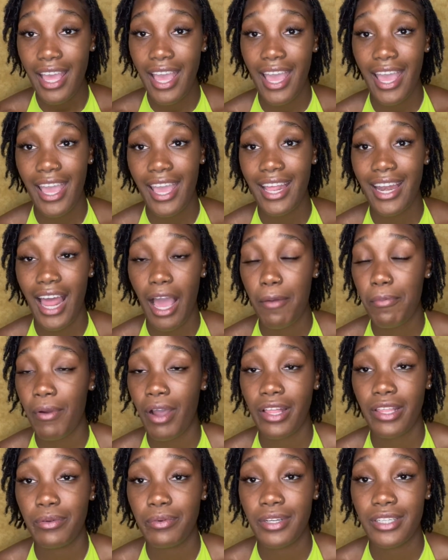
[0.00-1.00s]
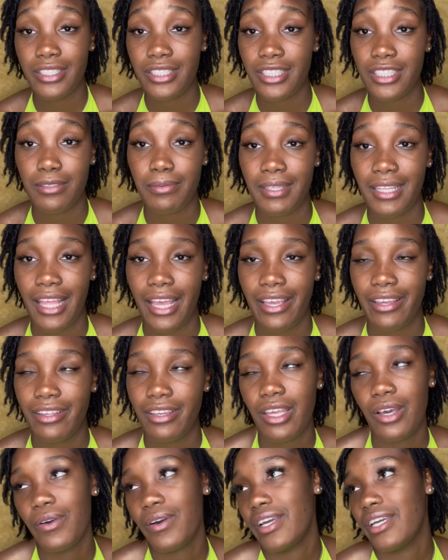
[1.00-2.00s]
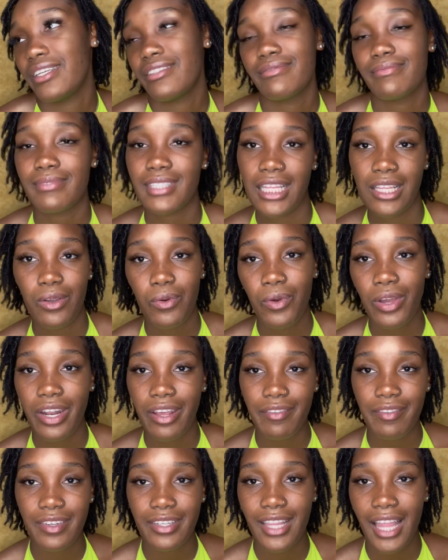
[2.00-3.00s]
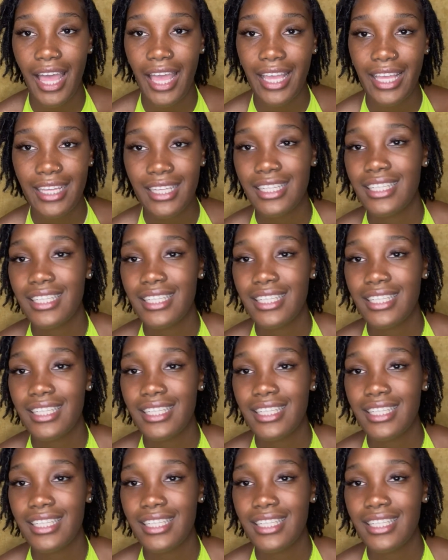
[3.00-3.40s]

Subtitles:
and I probably would have just been like, you know what, whatever, like,